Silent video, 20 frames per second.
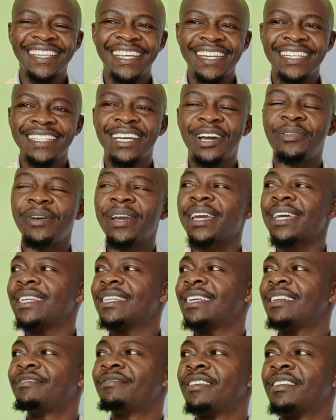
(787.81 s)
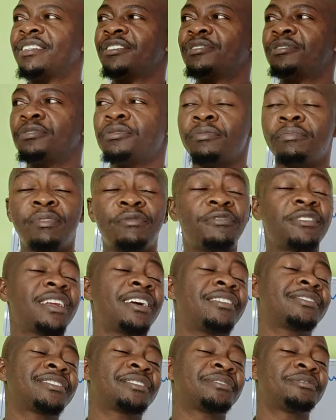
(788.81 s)
That is how I can deliver it to you. But for
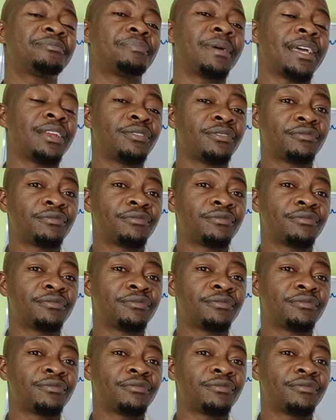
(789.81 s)
now, it's a goodbye.